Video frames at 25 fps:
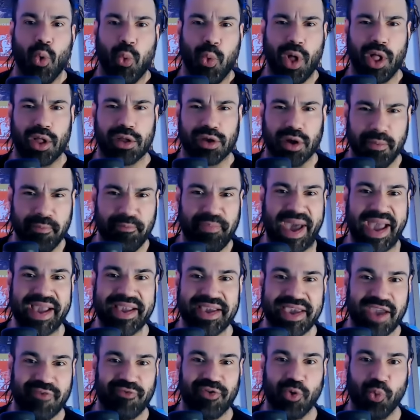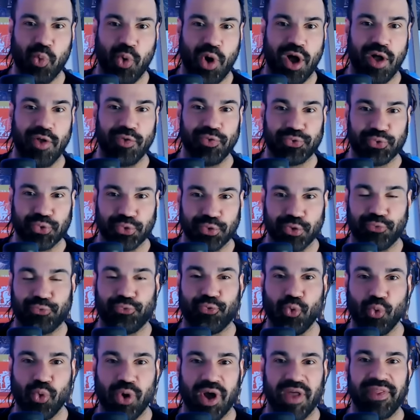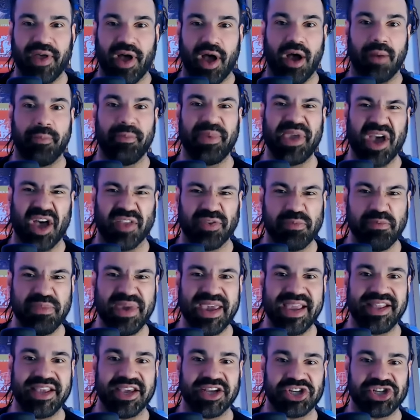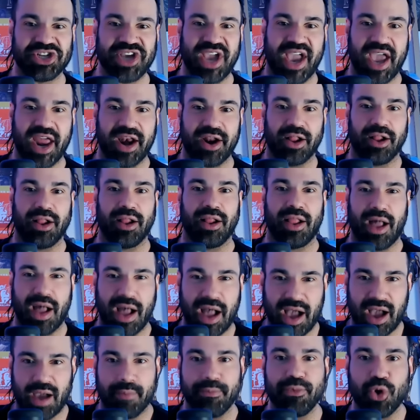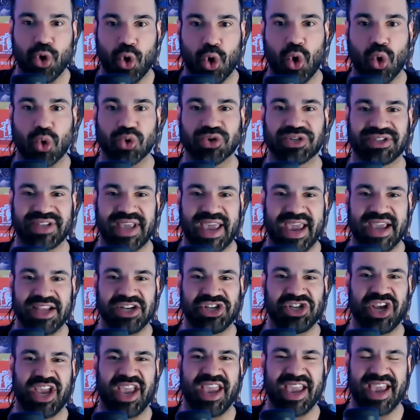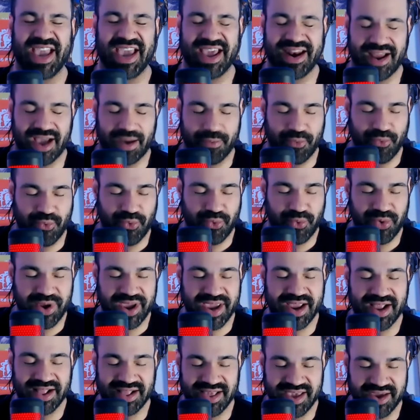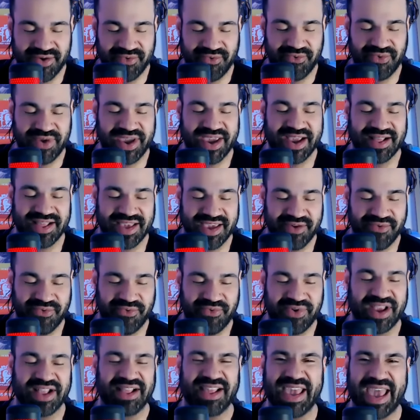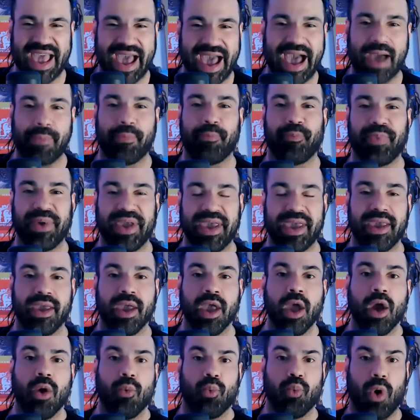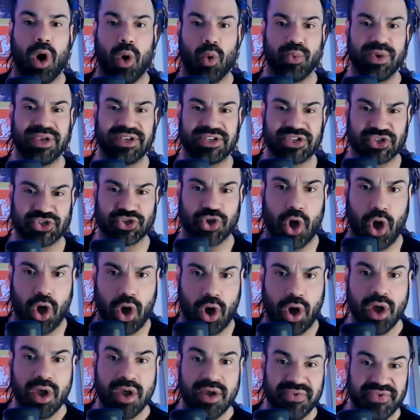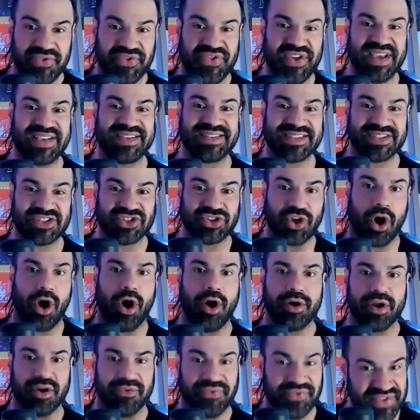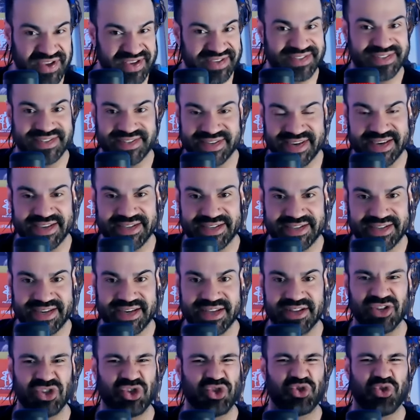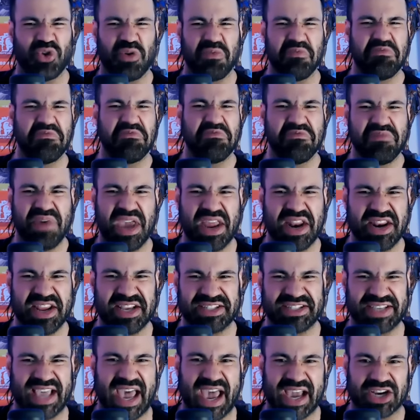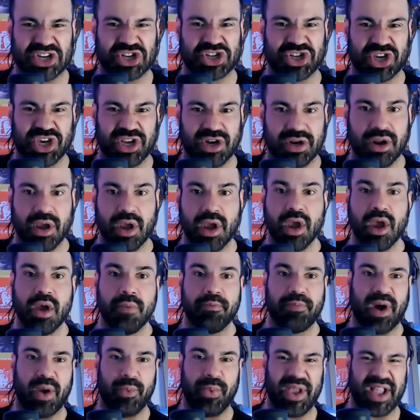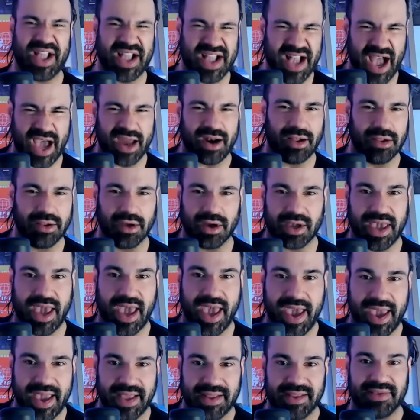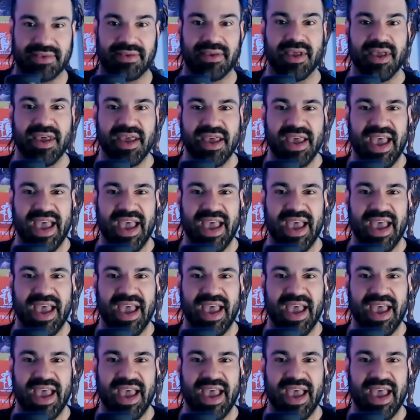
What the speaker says: Welcome back, everyone, to the Fouad Abiad Media Channel. I'm your host, AJ, and I'm really, really, really happy what we saw this start of this season. Tremendous action, but we gotta look ahead.